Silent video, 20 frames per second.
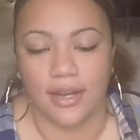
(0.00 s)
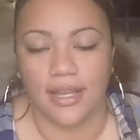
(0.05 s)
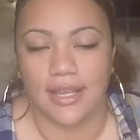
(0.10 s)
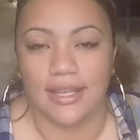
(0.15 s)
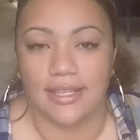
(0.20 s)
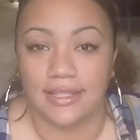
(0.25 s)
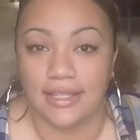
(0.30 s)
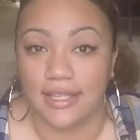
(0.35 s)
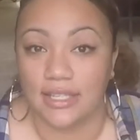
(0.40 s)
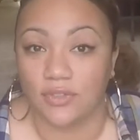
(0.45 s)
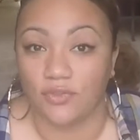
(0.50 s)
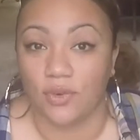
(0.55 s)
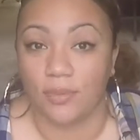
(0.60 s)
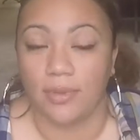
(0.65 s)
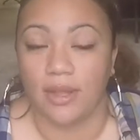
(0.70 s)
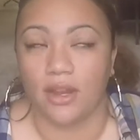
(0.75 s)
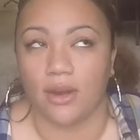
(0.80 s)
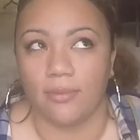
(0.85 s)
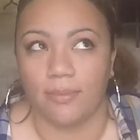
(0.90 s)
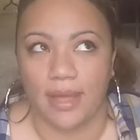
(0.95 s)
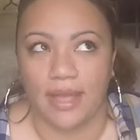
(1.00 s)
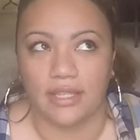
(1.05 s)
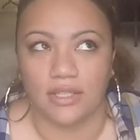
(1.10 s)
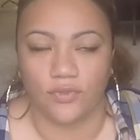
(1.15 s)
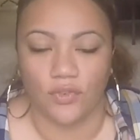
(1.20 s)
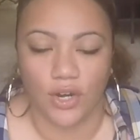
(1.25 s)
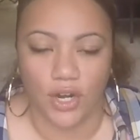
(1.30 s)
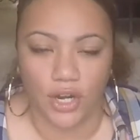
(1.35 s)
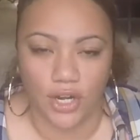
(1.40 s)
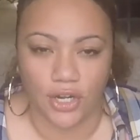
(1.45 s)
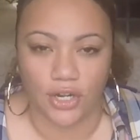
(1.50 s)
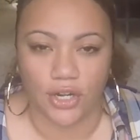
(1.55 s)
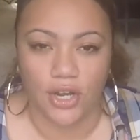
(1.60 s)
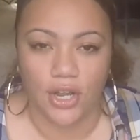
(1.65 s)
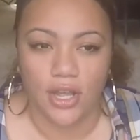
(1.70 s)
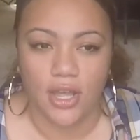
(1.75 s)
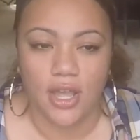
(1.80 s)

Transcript: are easiest for me or best for her.